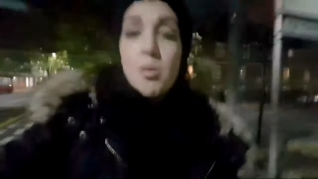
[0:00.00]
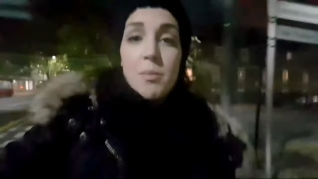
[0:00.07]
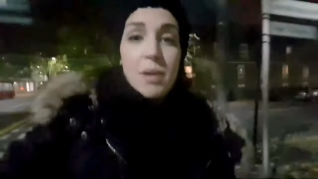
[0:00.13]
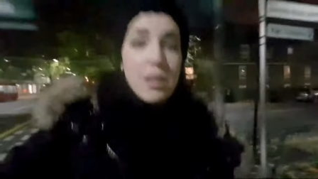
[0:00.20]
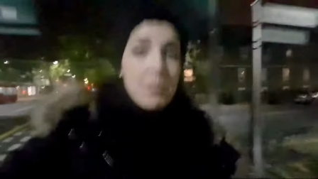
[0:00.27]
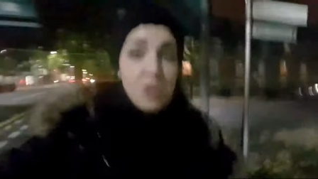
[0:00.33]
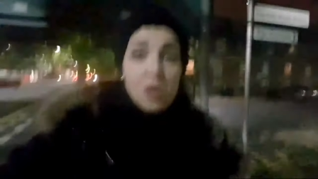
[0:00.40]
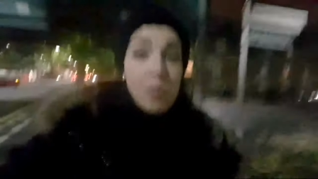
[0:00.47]

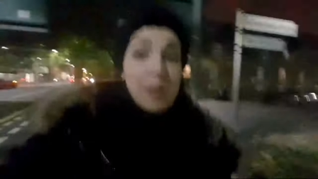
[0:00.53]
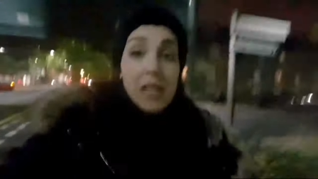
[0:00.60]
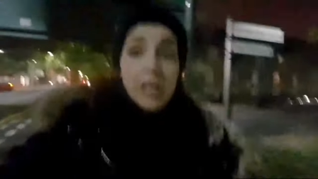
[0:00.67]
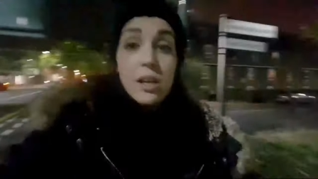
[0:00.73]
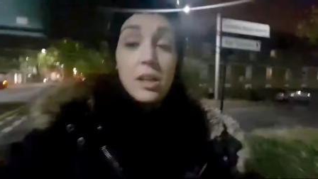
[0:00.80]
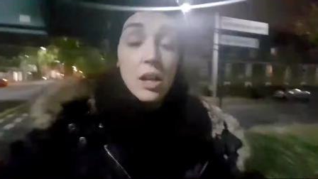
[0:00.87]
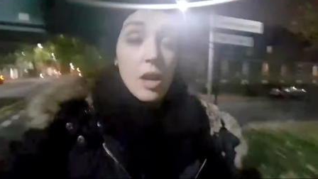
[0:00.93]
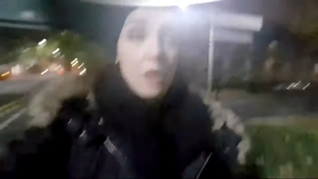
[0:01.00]
many
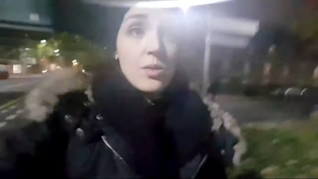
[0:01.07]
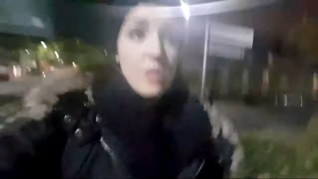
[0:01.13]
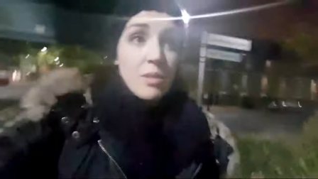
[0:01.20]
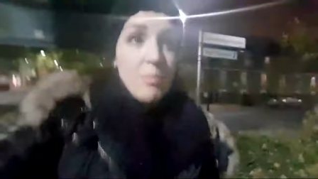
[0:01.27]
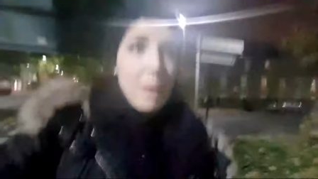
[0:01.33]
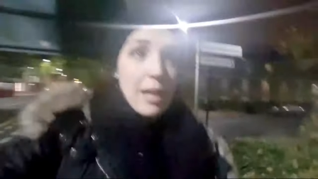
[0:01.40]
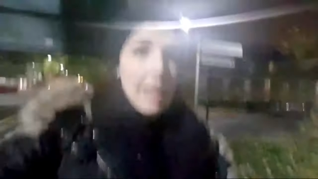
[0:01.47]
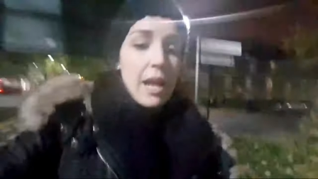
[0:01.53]
clothes in
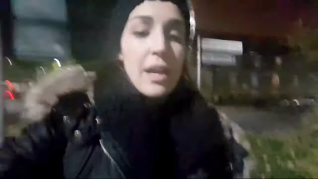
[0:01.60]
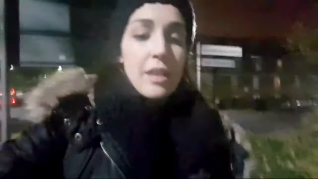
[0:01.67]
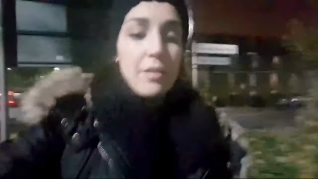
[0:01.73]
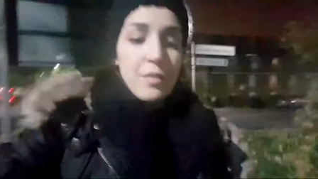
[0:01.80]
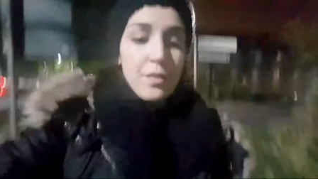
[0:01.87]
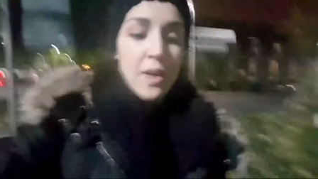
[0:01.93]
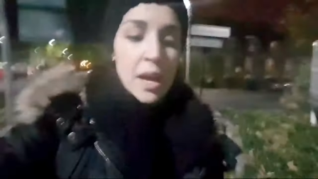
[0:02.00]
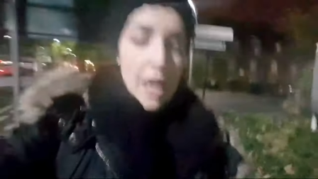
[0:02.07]
my
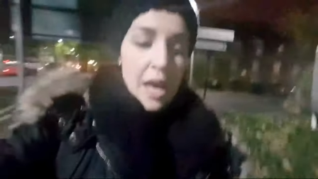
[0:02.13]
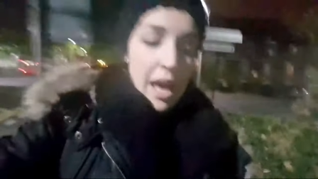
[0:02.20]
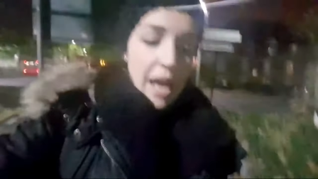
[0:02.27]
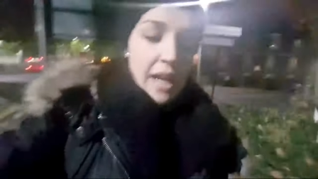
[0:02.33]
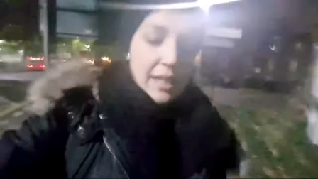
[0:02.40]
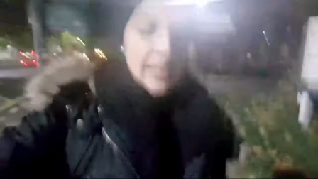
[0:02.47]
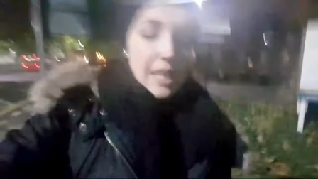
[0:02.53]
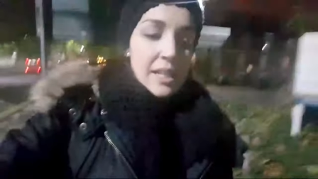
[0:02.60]
life,
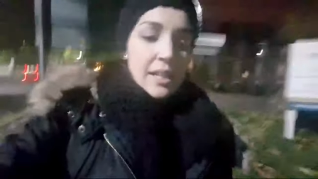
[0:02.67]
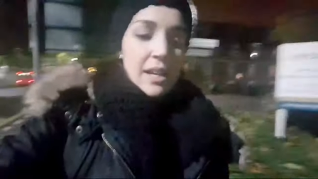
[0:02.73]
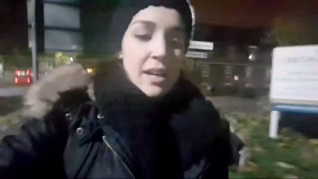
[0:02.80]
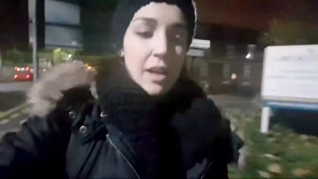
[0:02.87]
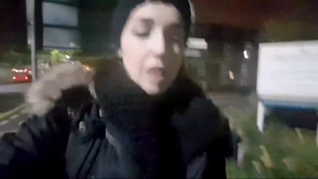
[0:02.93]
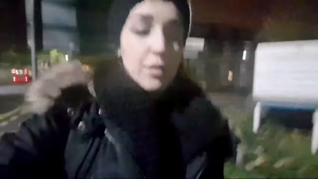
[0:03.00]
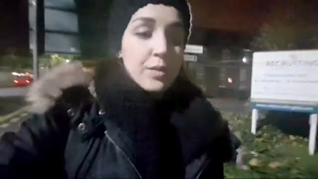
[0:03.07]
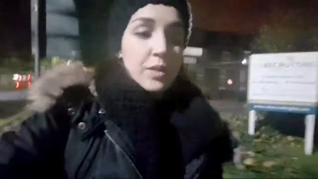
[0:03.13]
and then
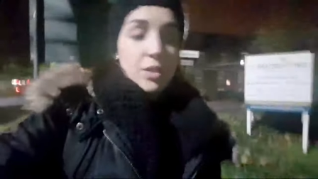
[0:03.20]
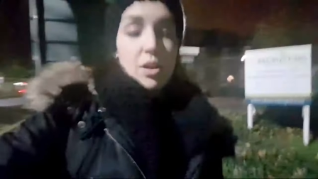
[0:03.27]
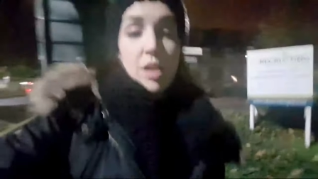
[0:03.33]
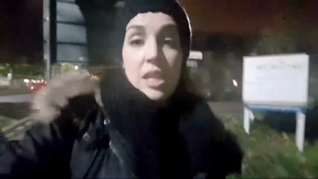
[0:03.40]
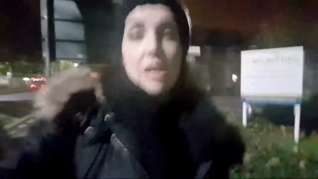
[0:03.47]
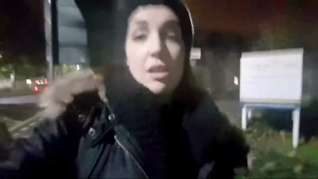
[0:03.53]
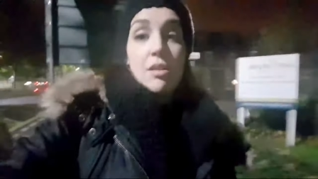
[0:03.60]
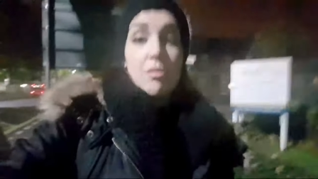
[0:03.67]
after a
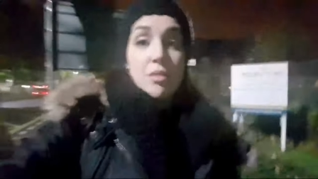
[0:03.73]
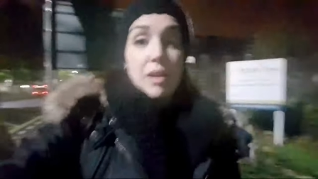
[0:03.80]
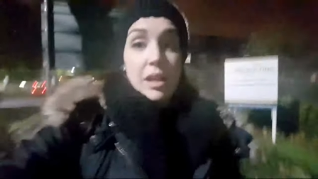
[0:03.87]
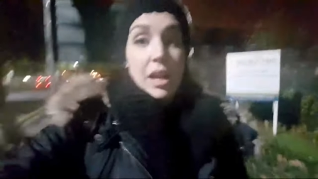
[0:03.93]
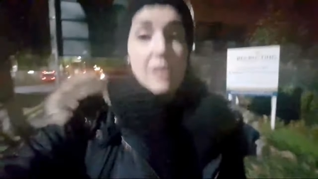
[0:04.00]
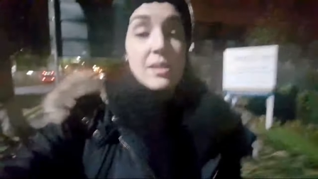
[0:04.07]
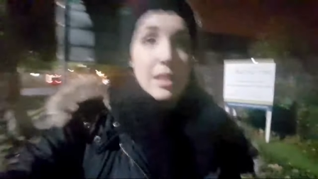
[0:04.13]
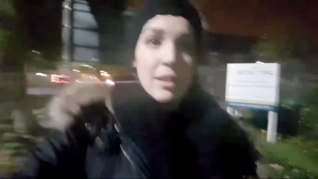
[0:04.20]
year I
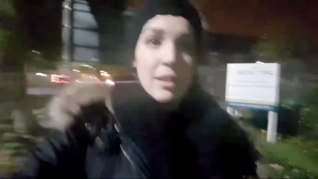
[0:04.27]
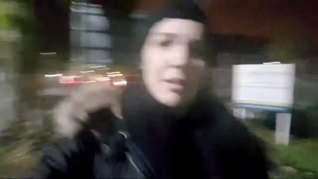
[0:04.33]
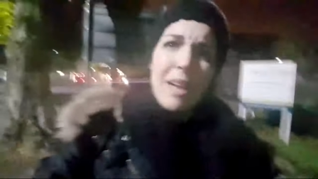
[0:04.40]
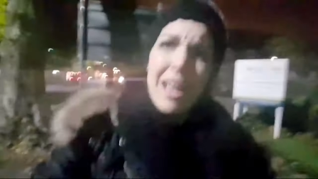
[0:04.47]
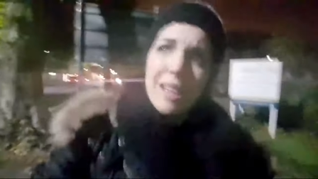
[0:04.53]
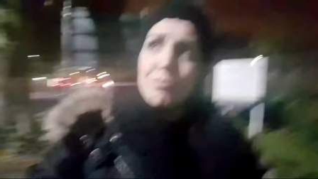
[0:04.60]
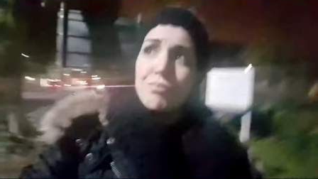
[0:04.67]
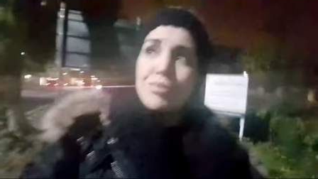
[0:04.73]
realized that
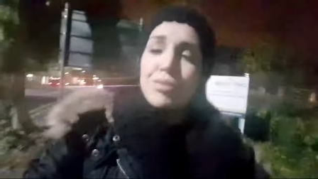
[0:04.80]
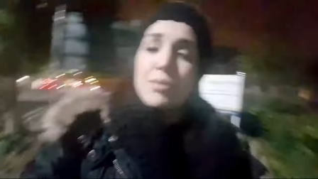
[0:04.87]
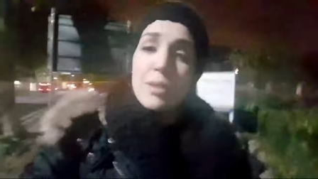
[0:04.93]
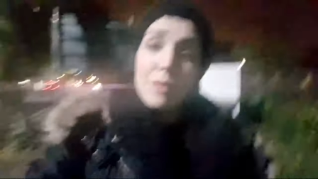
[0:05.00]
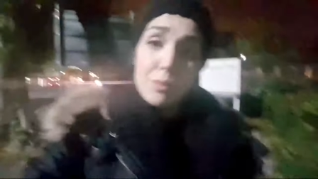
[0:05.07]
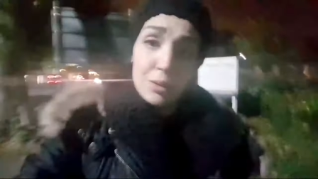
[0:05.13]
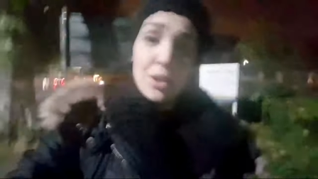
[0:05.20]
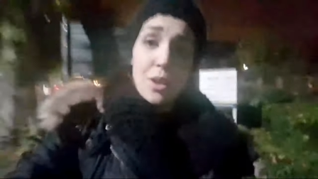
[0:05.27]

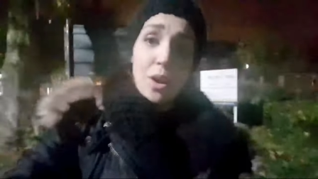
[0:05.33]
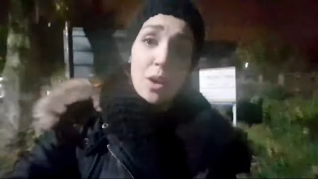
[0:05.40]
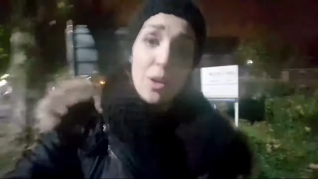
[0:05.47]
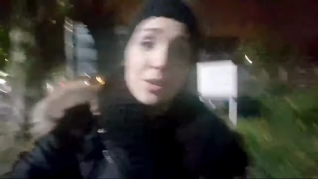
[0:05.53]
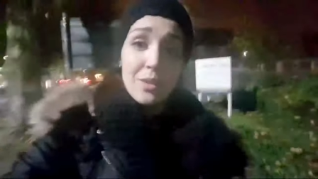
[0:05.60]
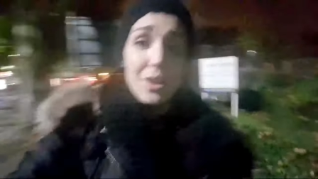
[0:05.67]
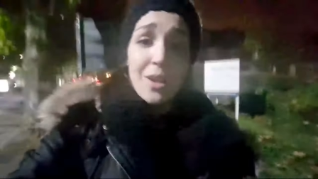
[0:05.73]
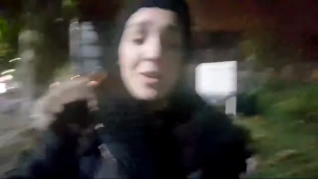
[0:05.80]

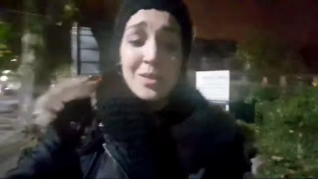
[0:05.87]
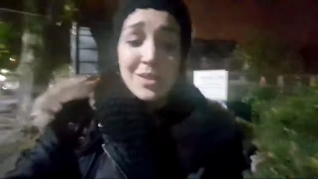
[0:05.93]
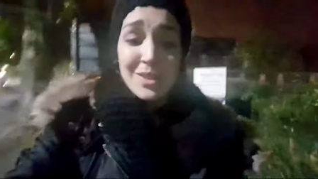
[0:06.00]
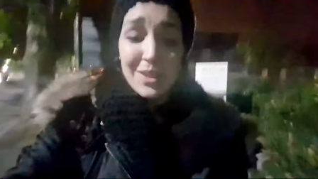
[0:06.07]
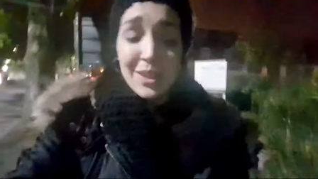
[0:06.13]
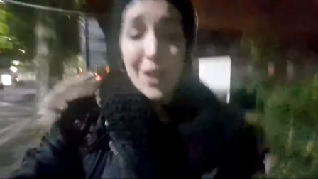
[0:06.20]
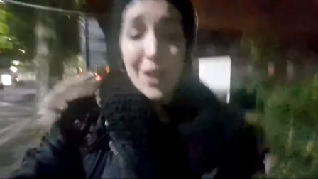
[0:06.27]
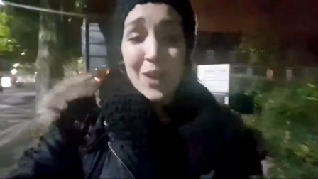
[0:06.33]
those
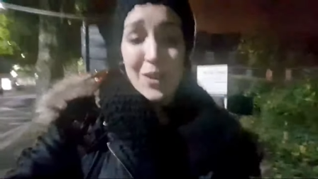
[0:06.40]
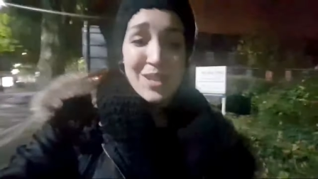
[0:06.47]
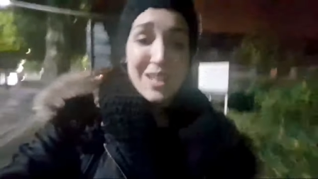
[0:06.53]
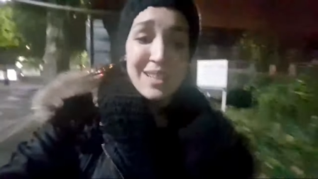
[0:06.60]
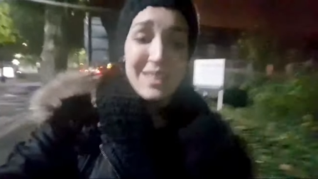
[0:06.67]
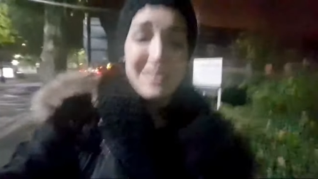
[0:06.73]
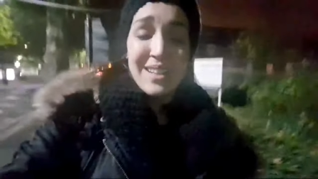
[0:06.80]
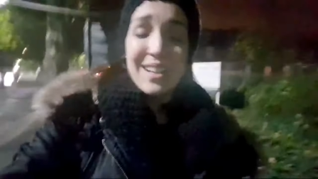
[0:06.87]
clothes, I
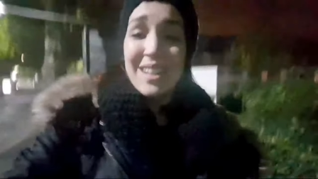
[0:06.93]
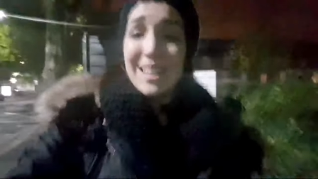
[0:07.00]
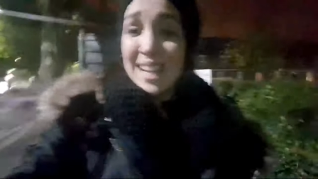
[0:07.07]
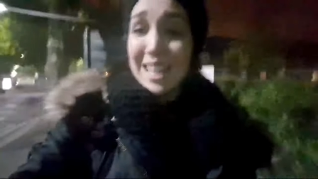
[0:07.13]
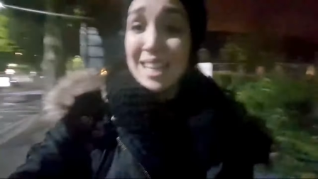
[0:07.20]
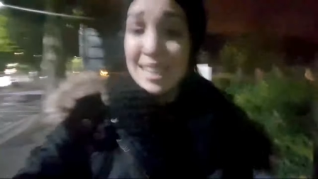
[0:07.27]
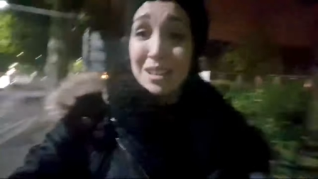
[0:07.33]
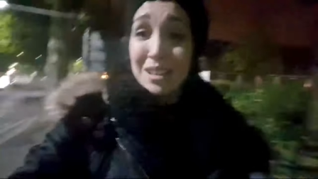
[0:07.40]
didn't
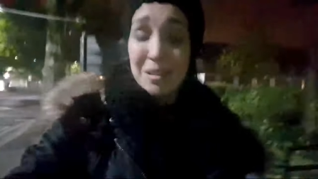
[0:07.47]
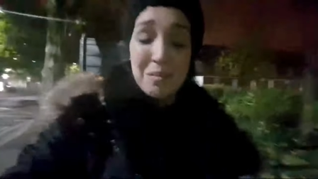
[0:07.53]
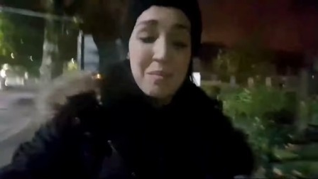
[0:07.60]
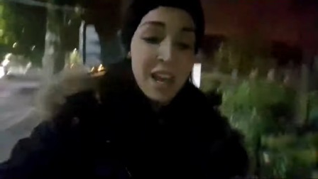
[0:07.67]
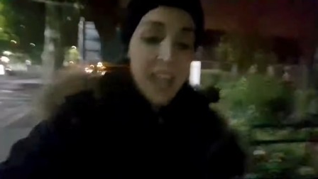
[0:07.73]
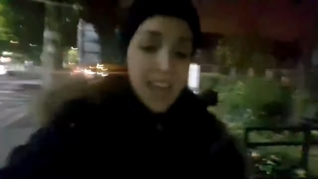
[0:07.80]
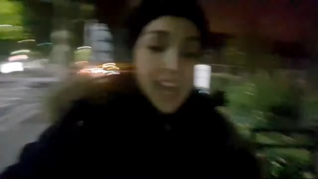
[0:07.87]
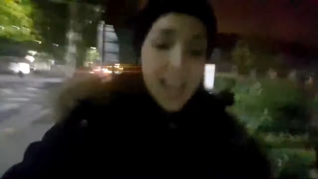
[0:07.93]
need them,
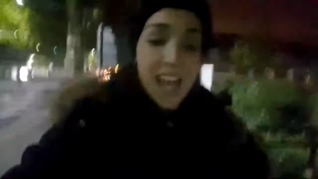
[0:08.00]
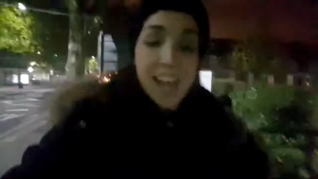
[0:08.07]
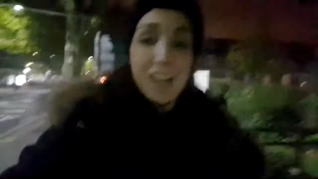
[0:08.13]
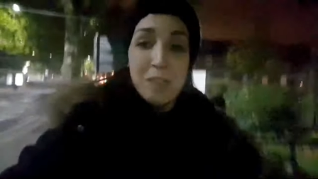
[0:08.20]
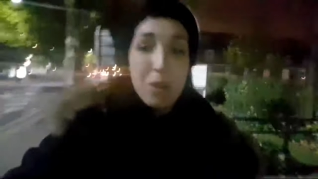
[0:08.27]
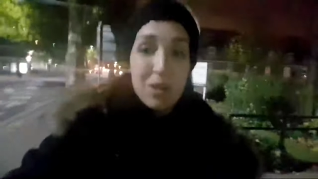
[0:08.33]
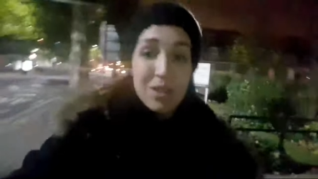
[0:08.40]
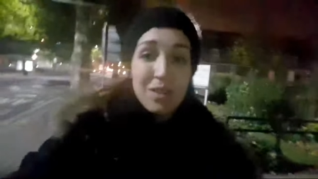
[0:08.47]

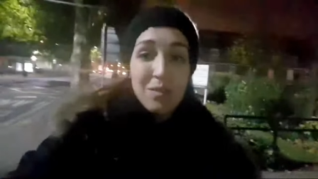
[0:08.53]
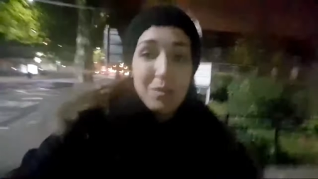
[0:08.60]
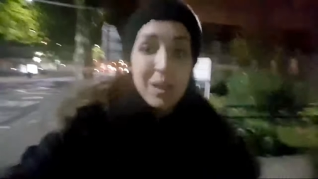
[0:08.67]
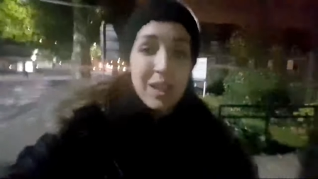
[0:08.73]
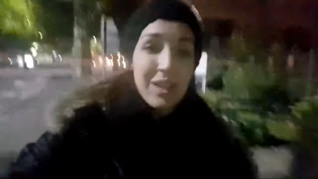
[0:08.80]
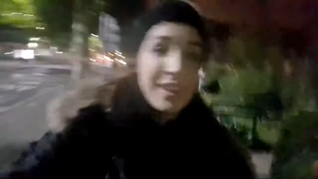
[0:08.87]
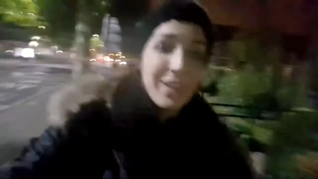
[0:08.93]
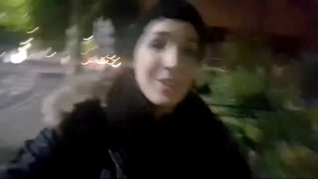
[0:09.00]
and most of my
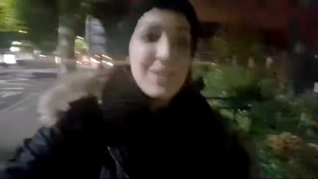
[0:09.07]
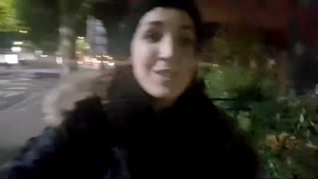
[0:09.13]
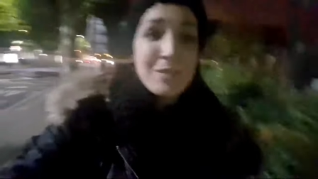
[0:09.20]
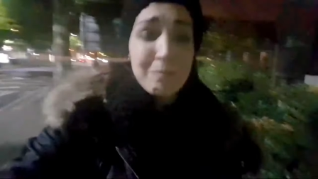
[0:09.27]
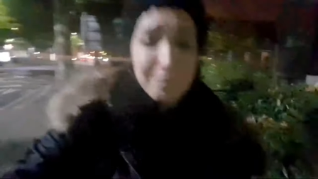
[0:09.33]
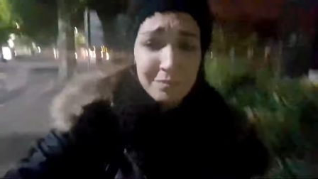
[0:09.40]
clothes